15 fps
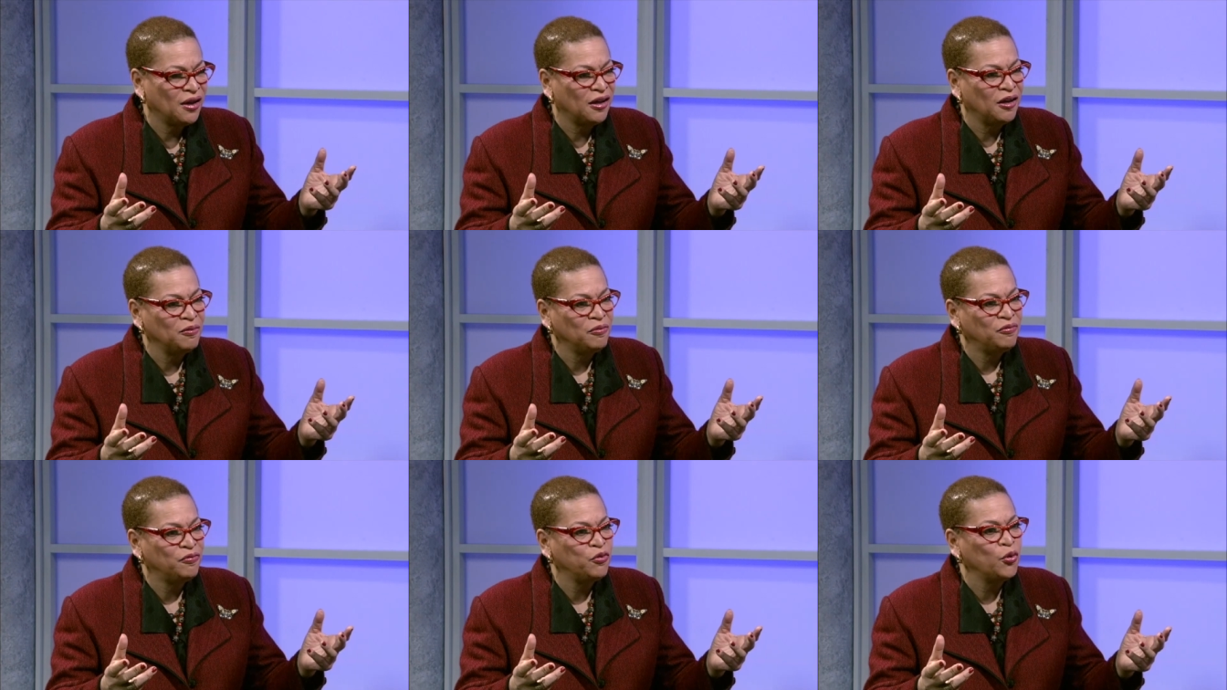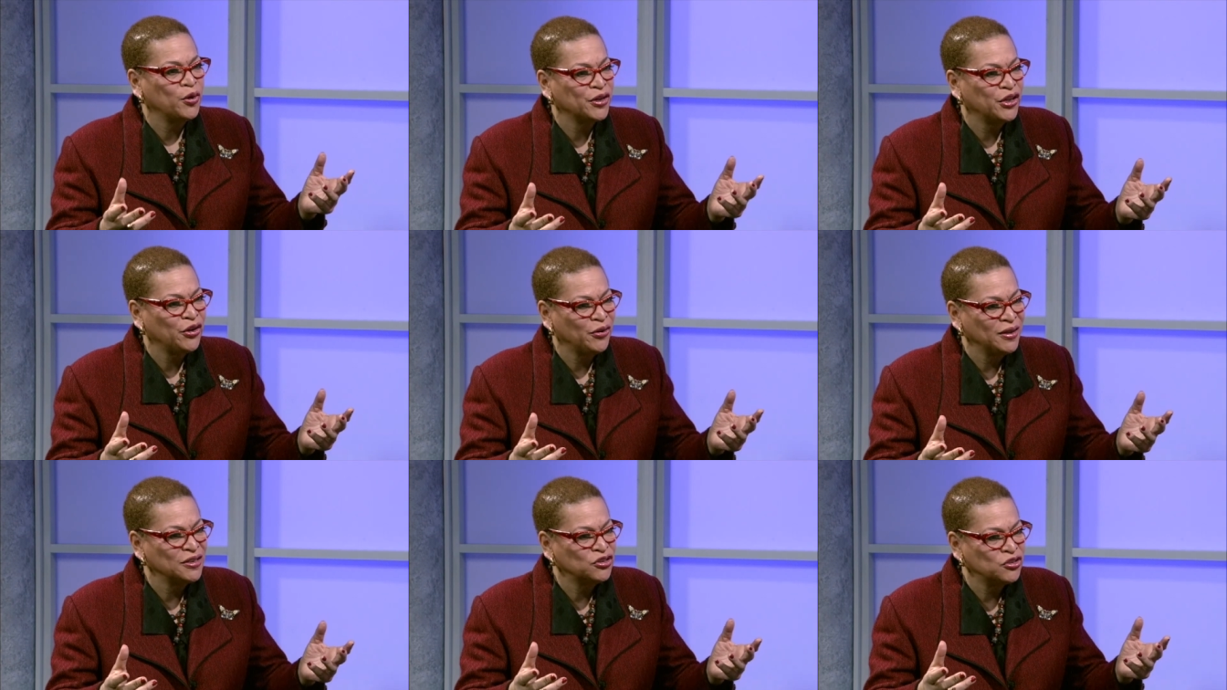um, yeah,
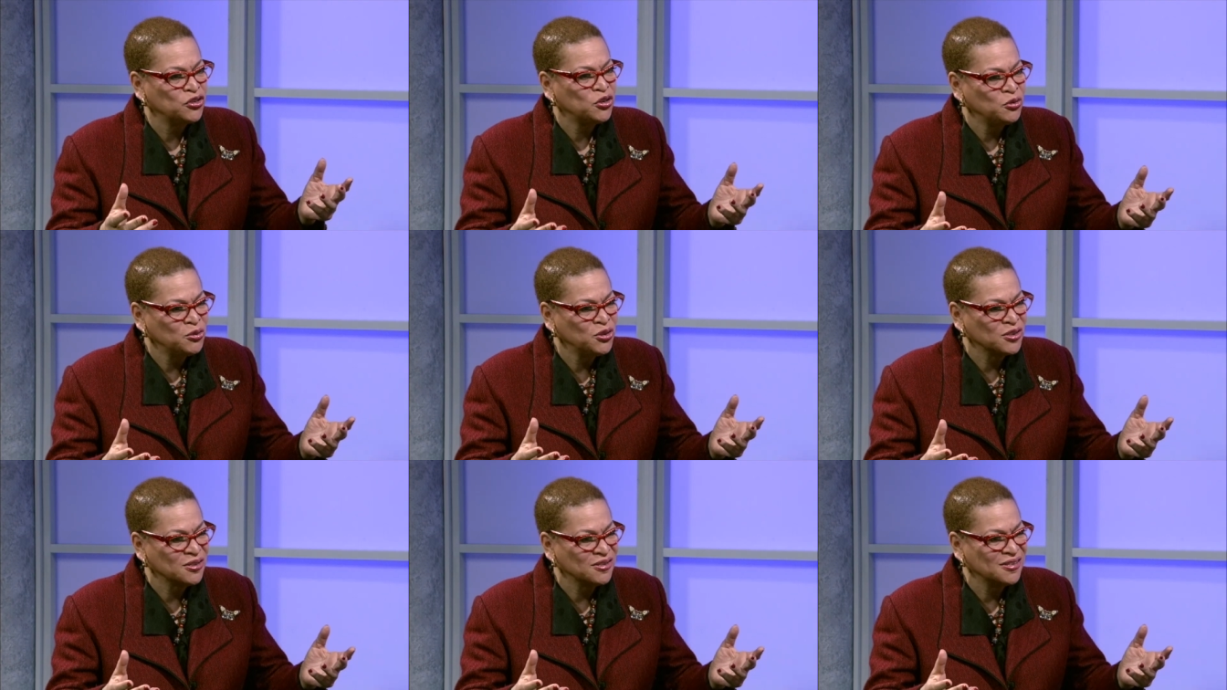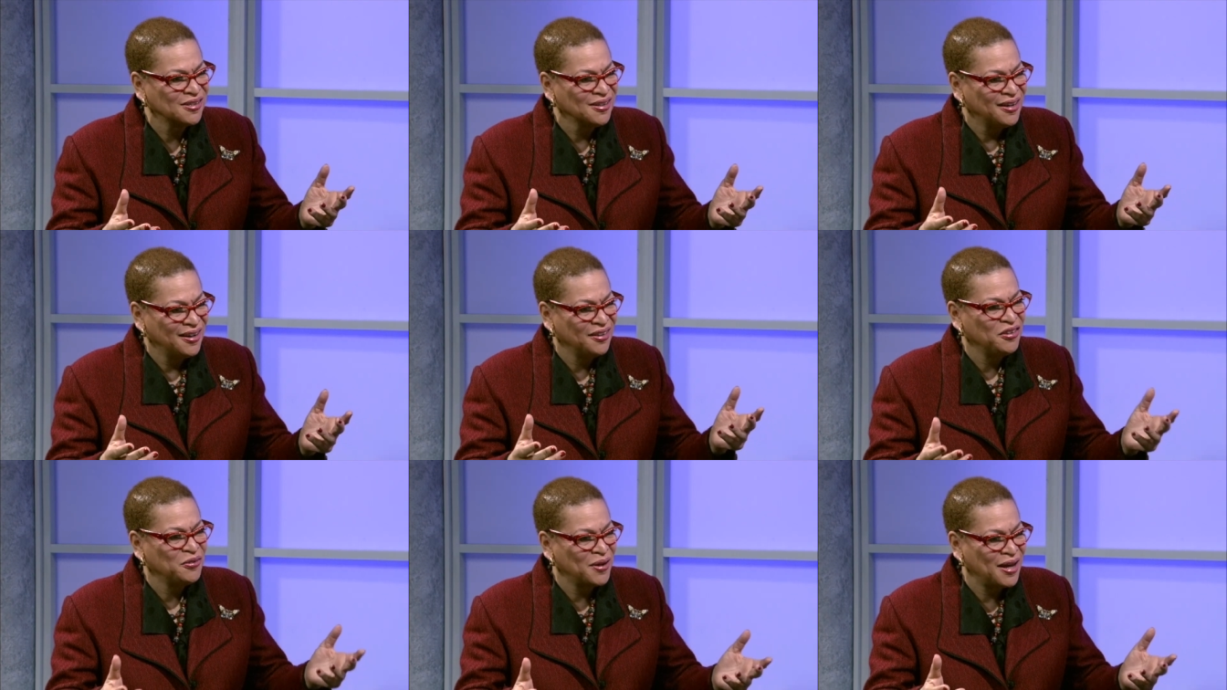four-year 40, institutions yeah,
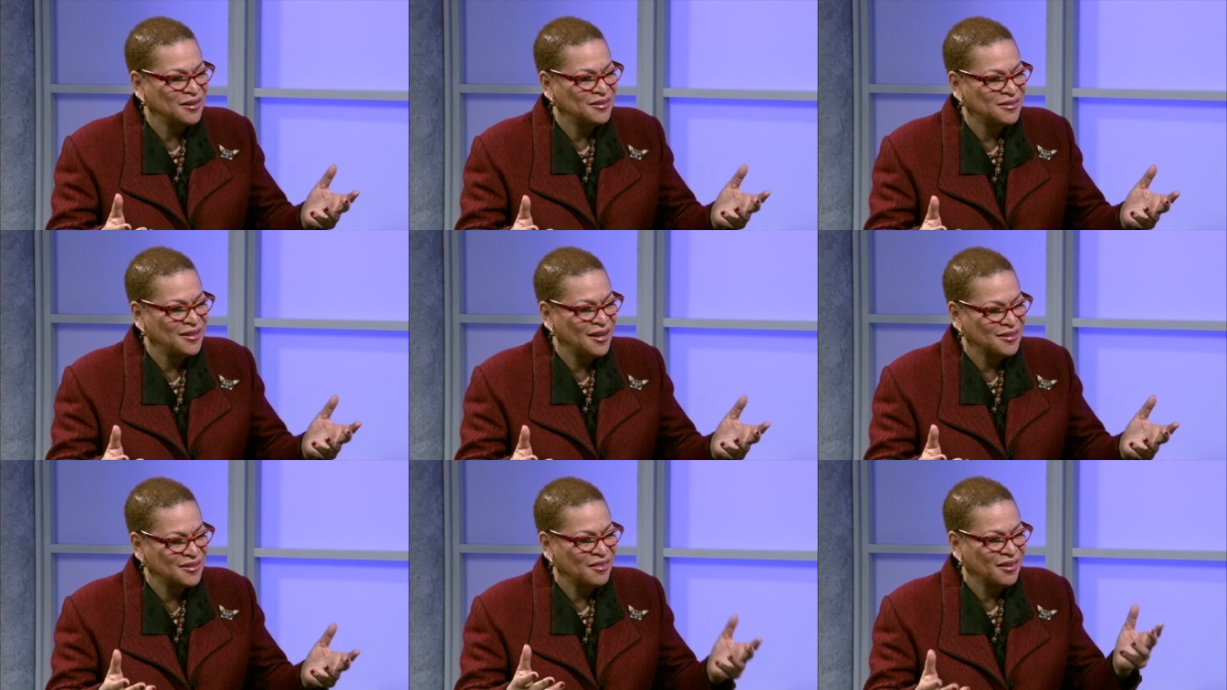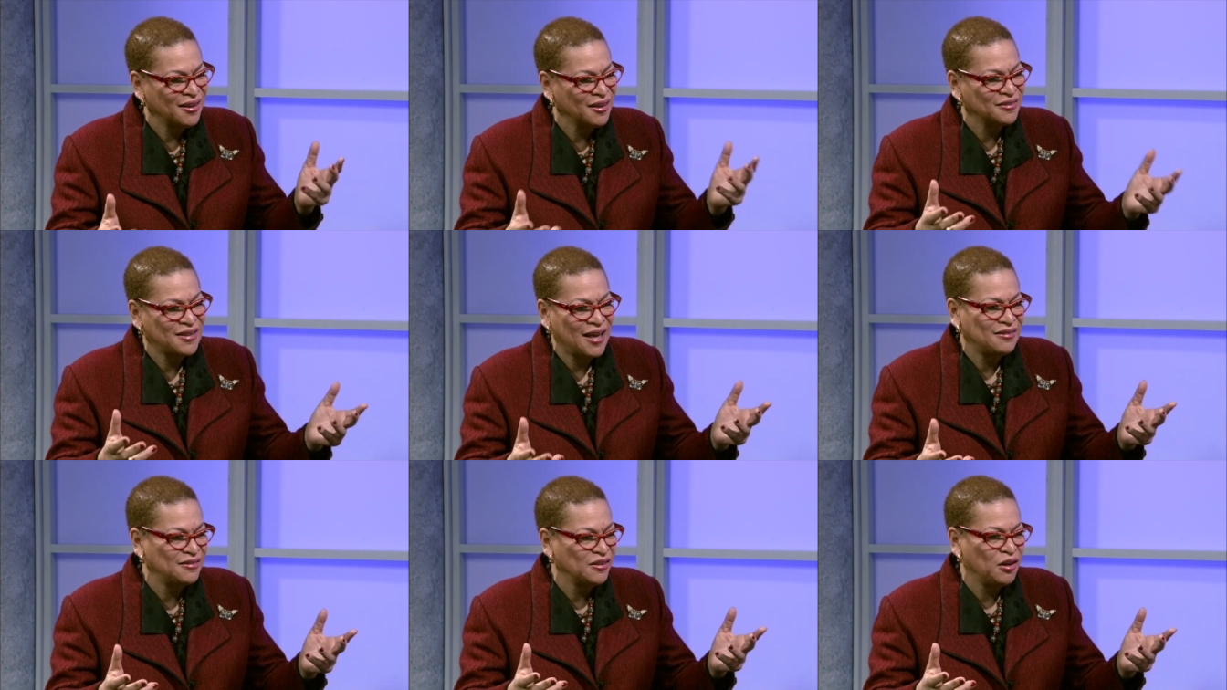in the United uh-huh. States. I think
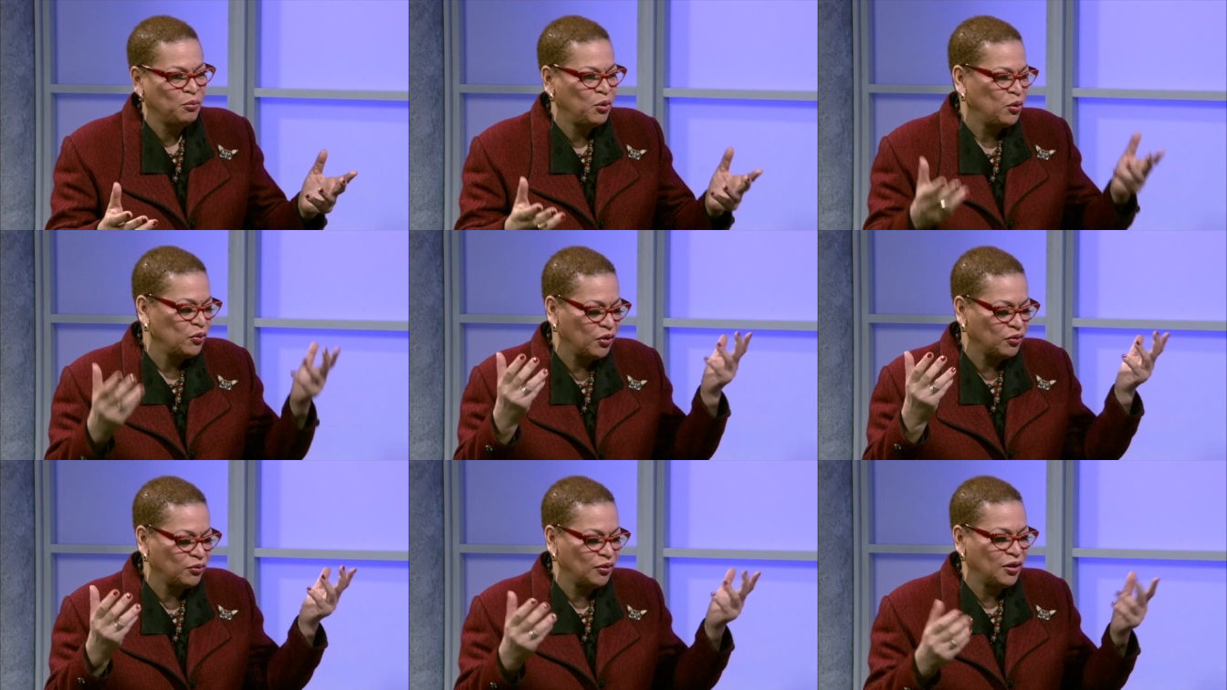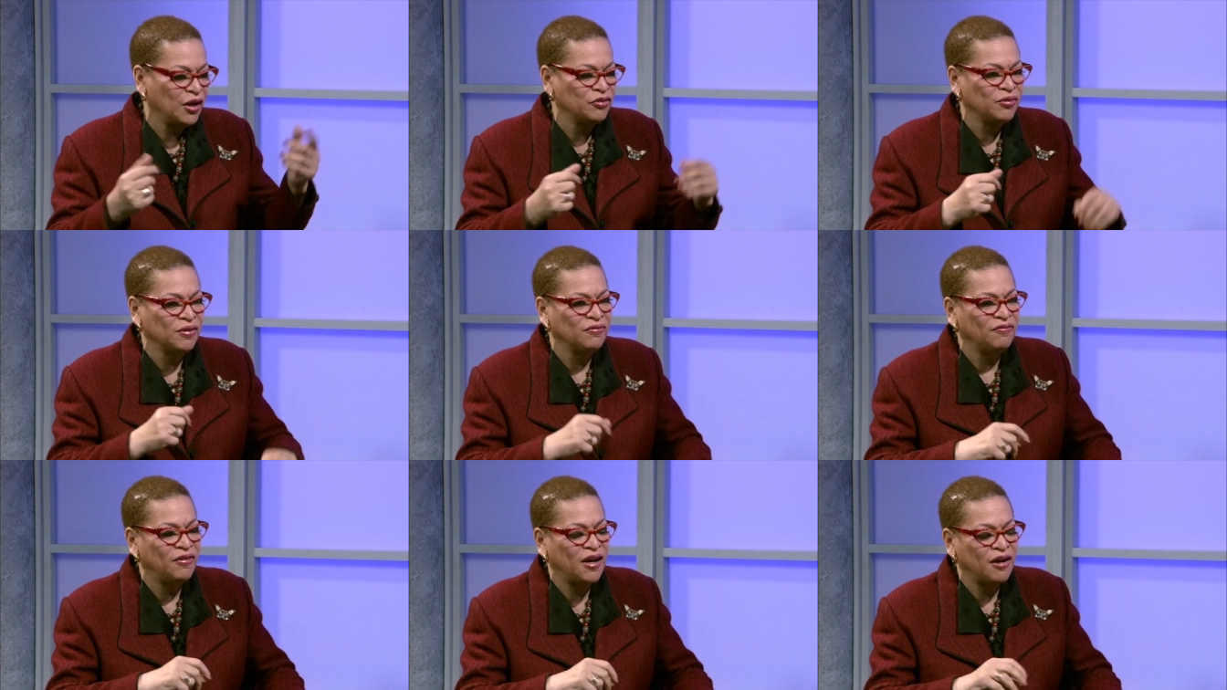that's the number. There are
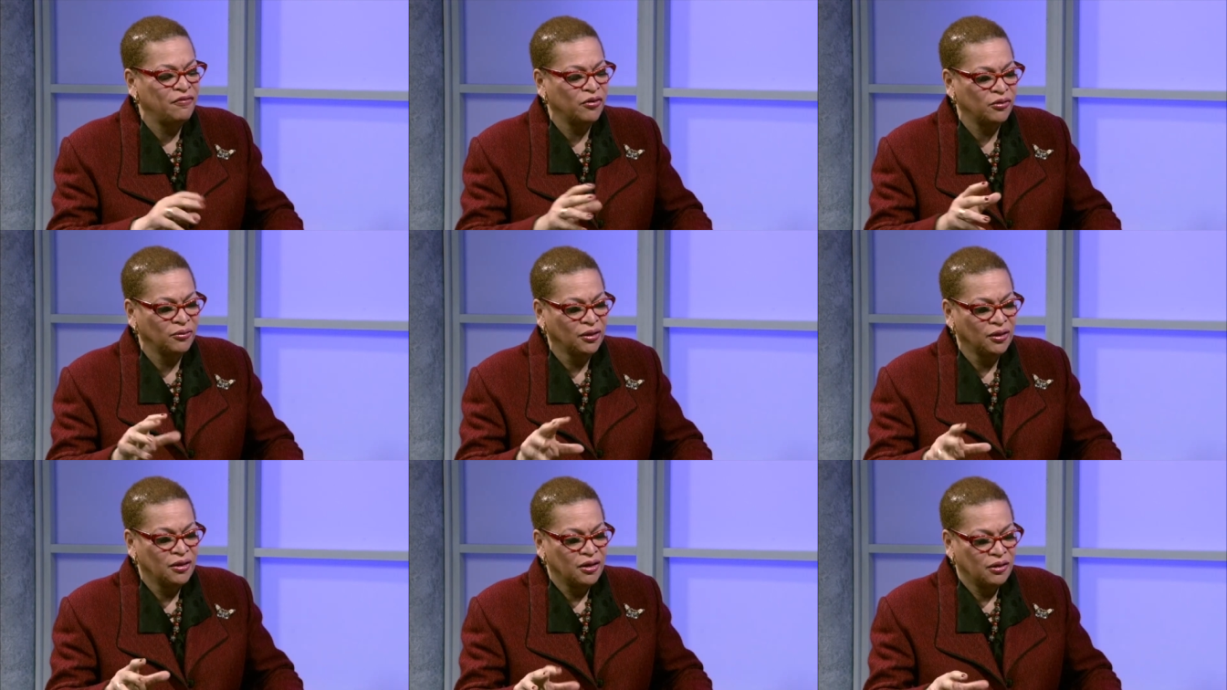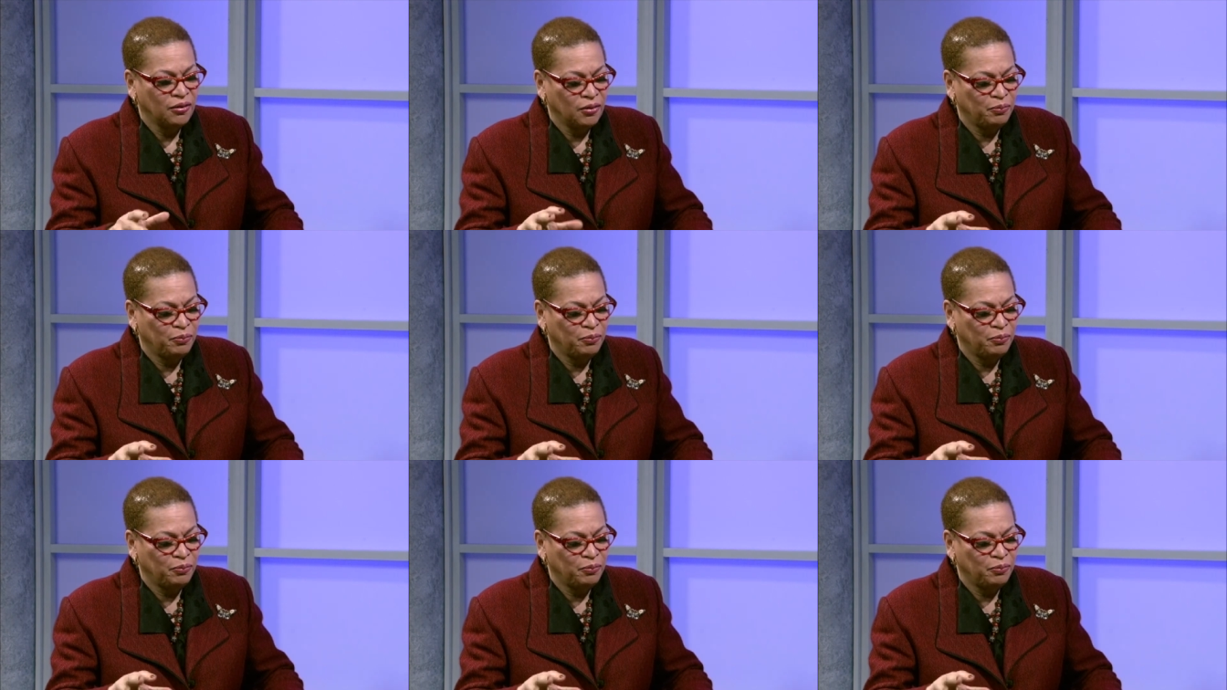105 or mm-hmm.